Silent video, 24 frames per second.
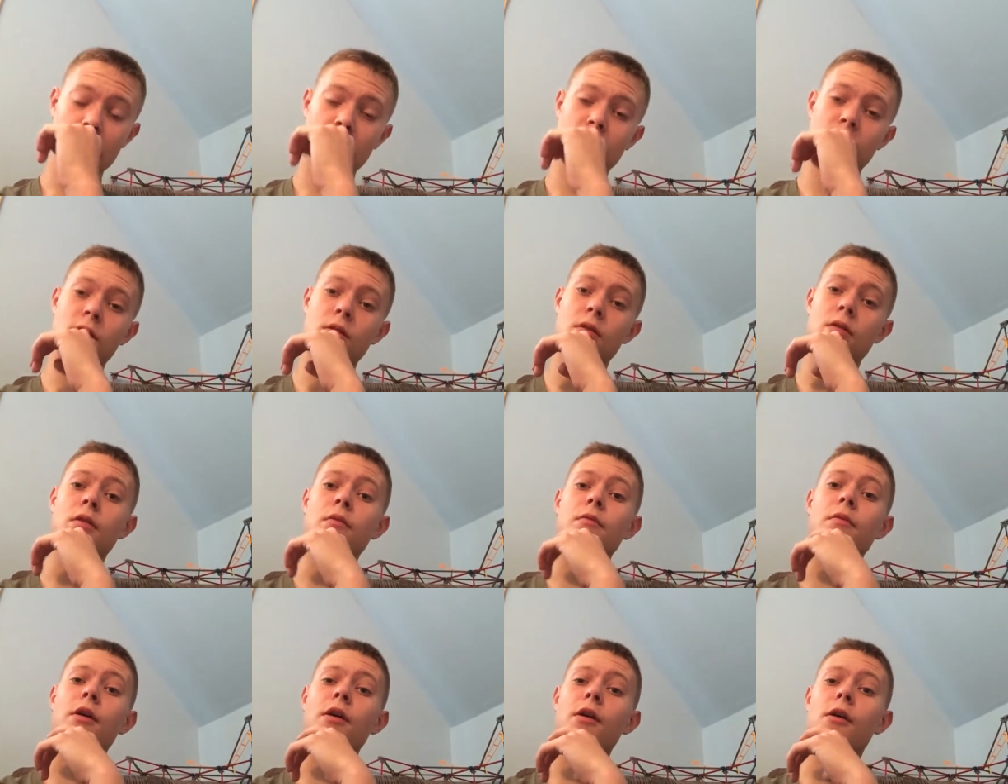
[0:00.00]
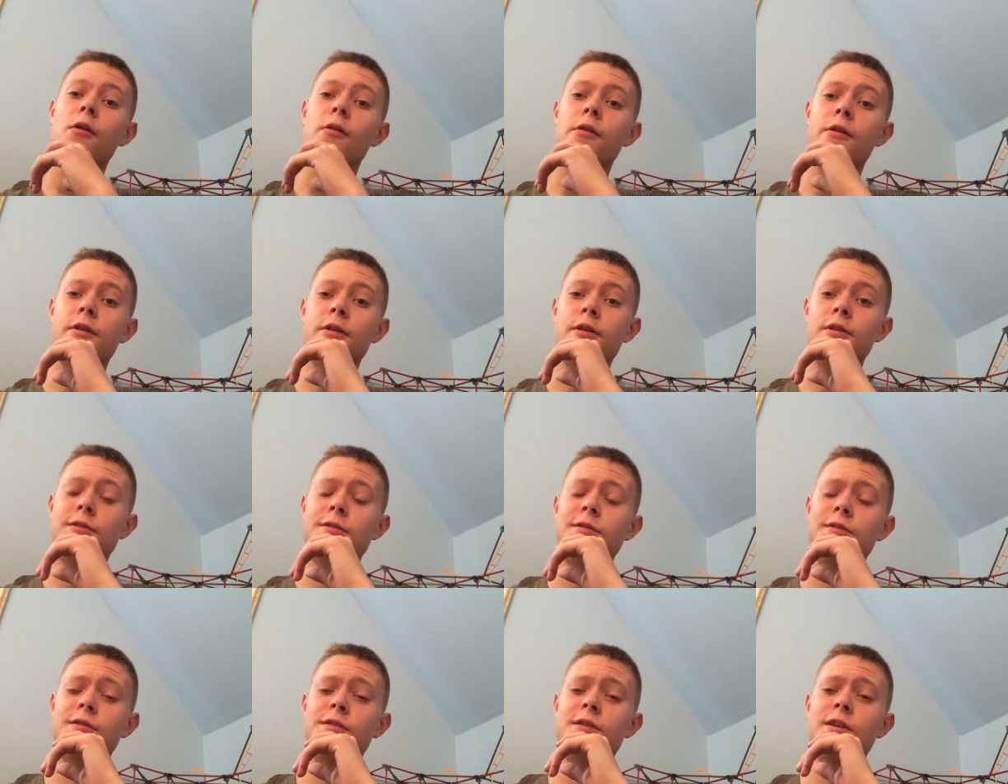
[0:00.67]
sorry about all the
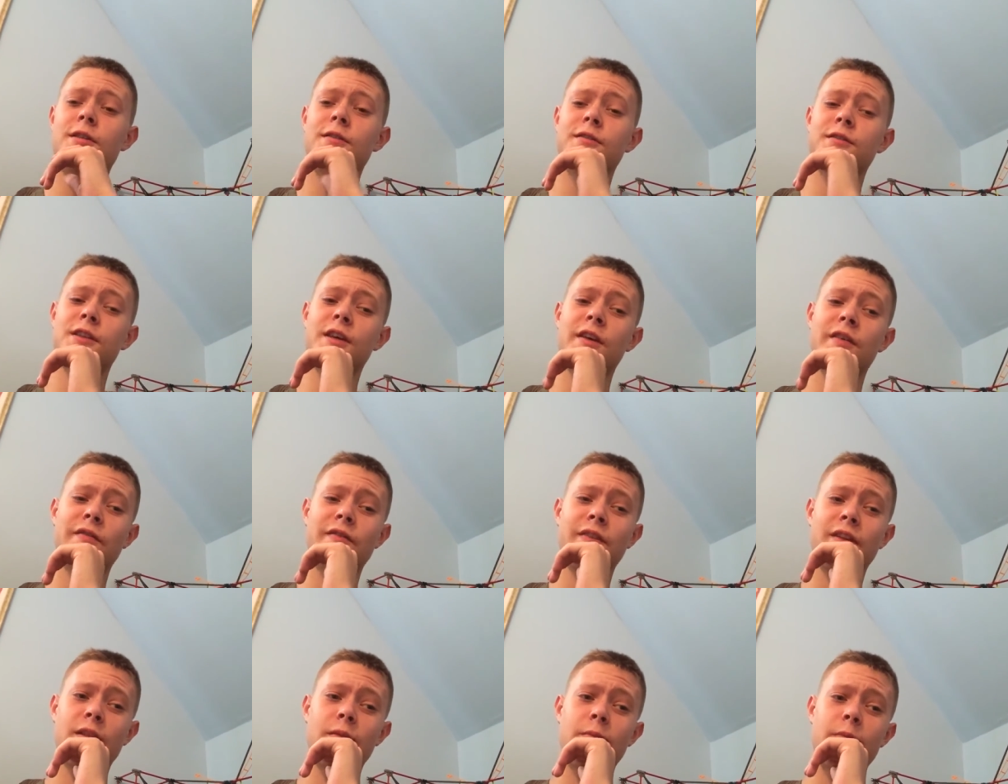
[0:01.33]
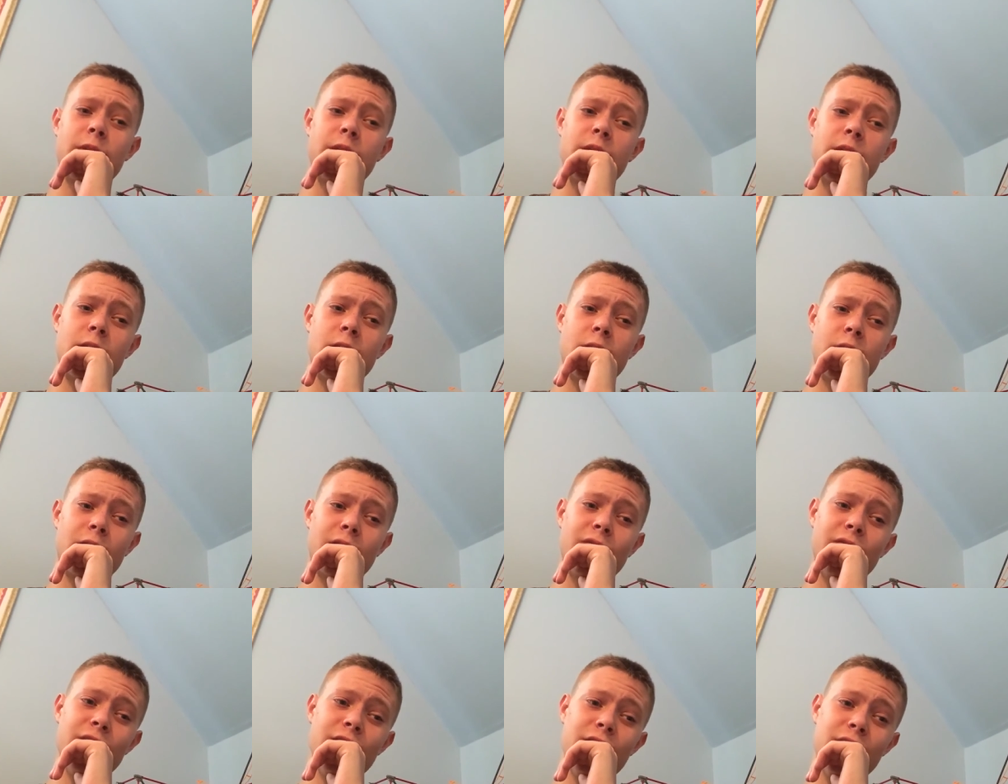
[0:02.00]
issues I was having at the beginning of the
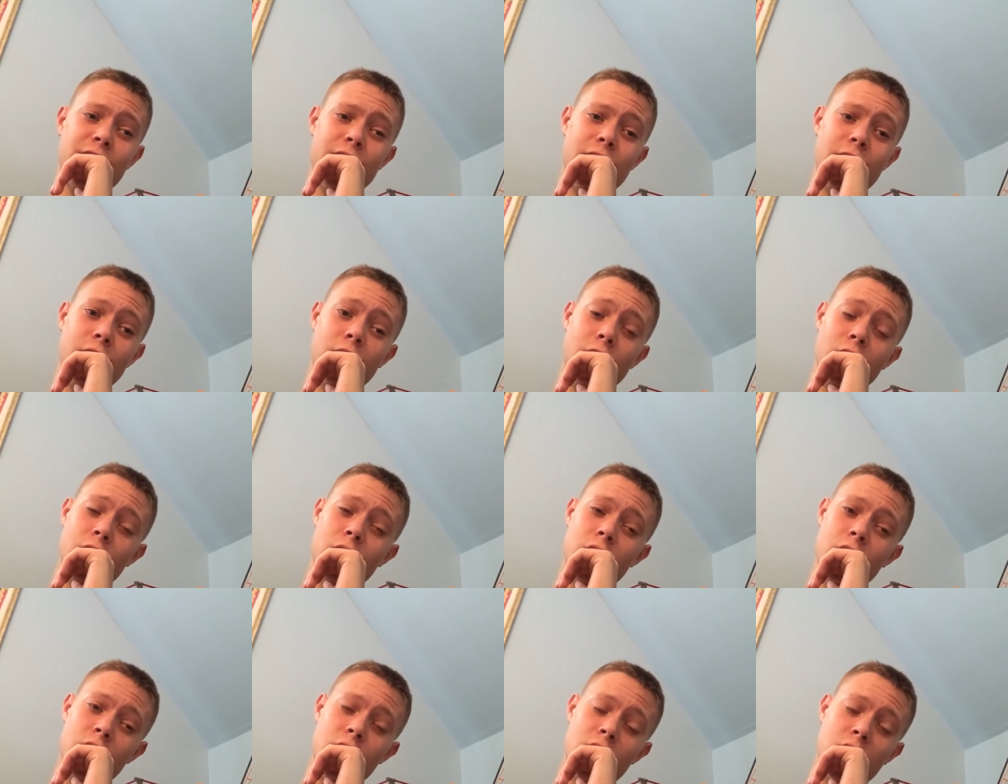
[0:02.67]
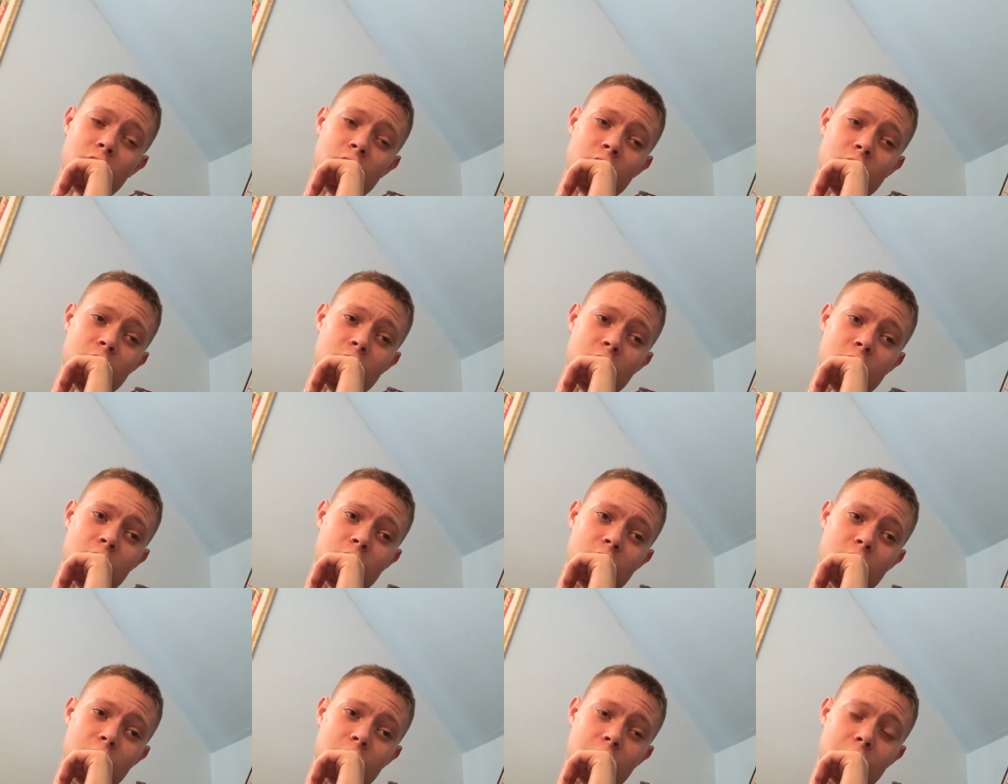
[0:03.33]
video.
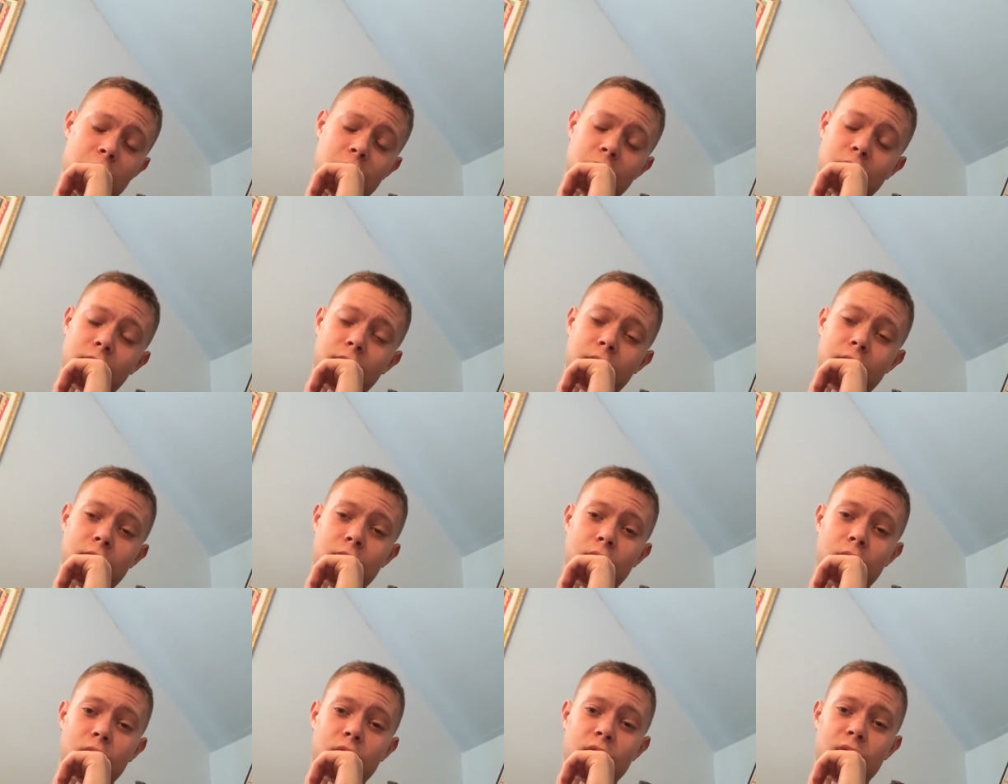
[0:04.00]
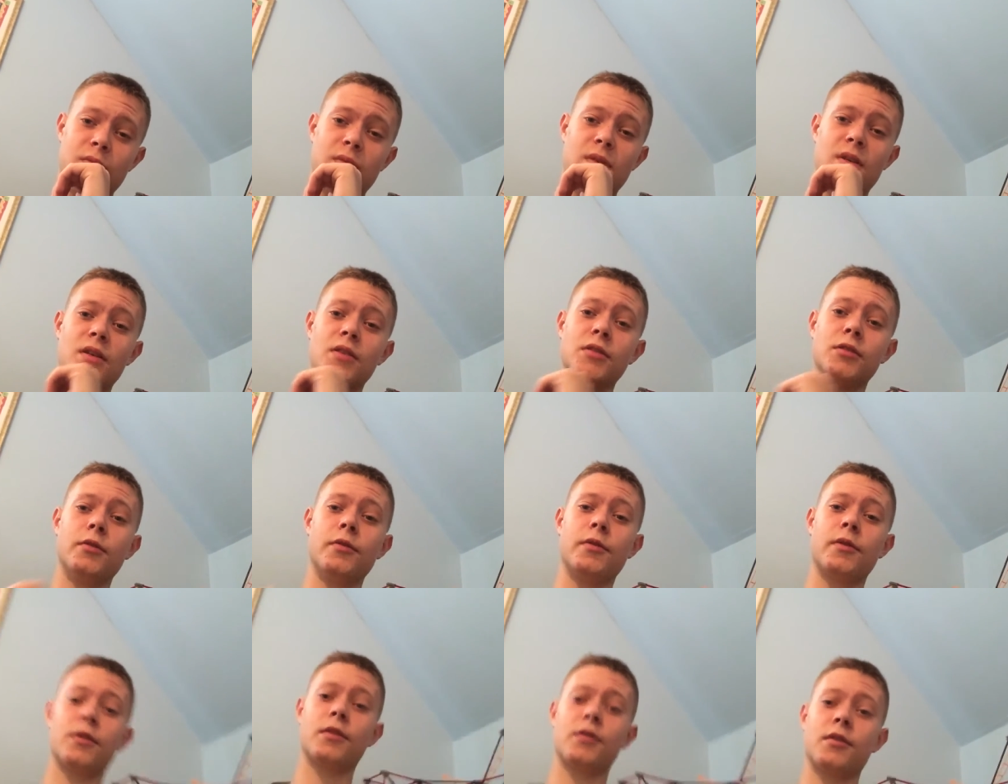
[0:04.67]
All it took was me
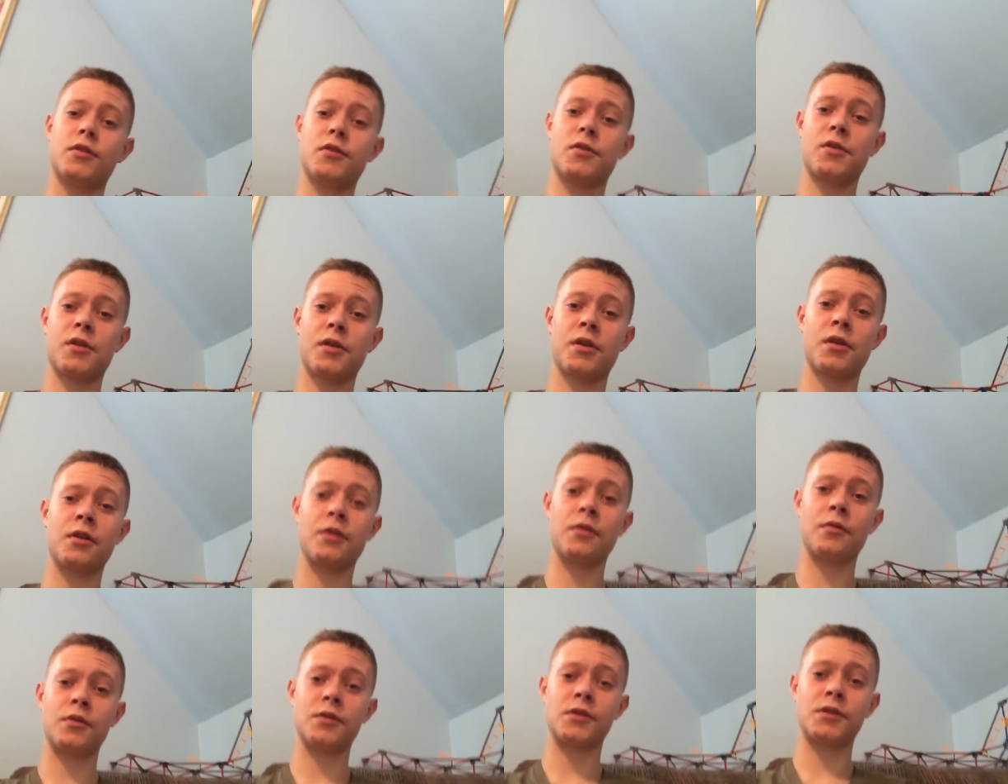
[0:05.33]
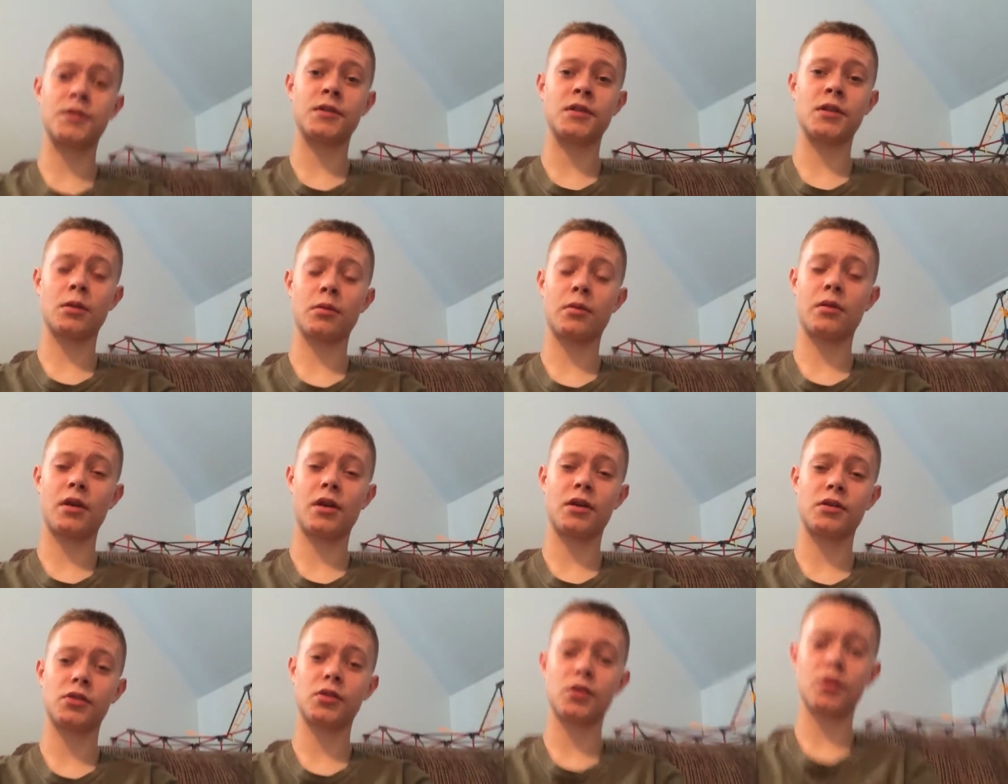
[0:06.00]
gluing the trigger, which is something
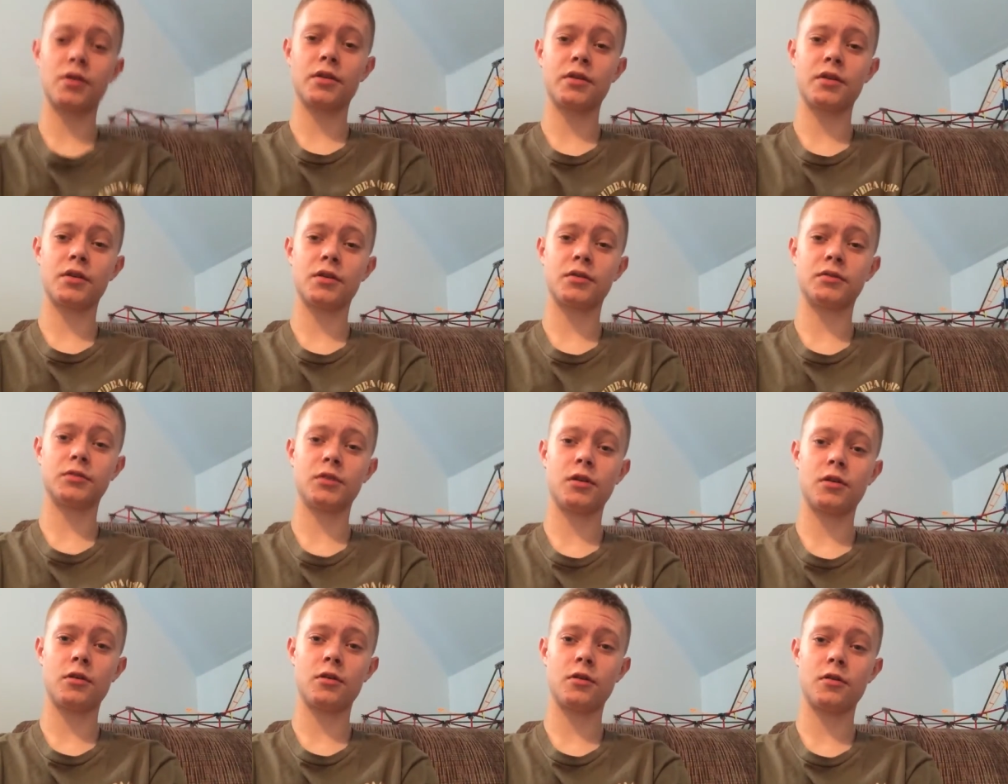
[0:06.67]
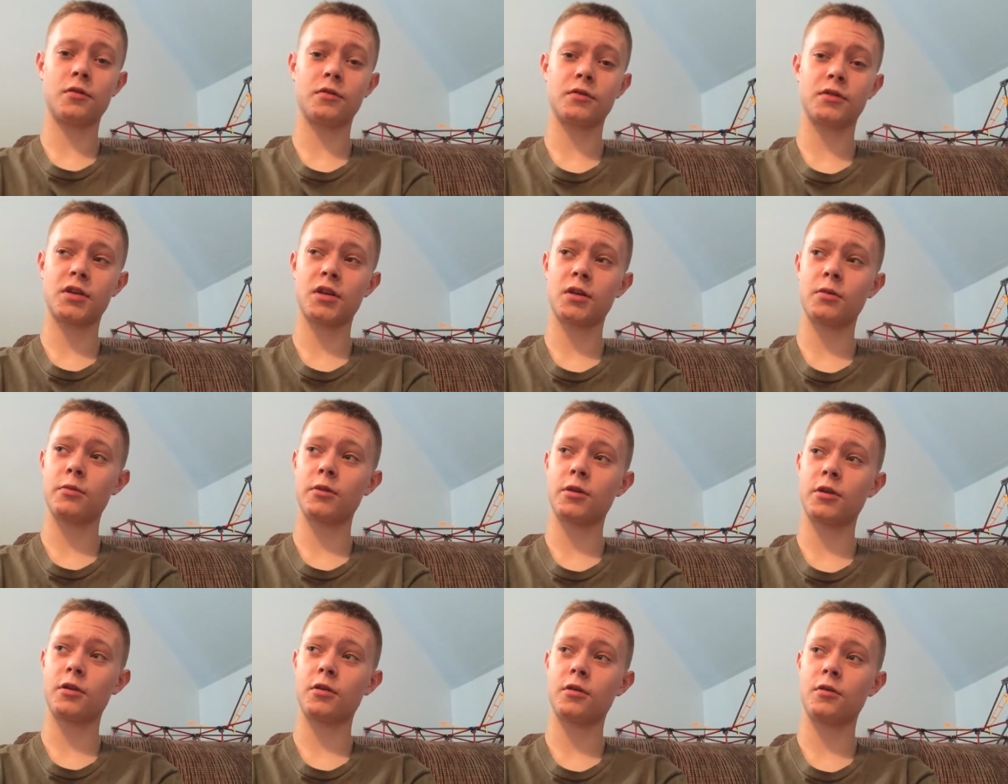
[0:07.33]
I should have done a long time
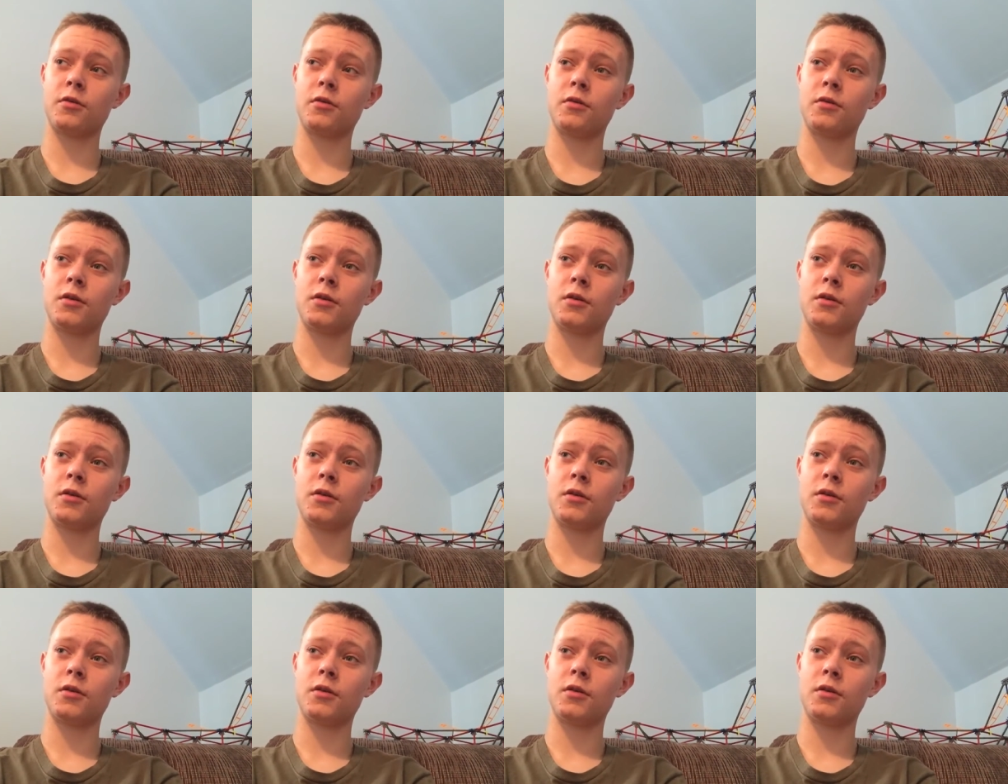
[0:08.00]
ago.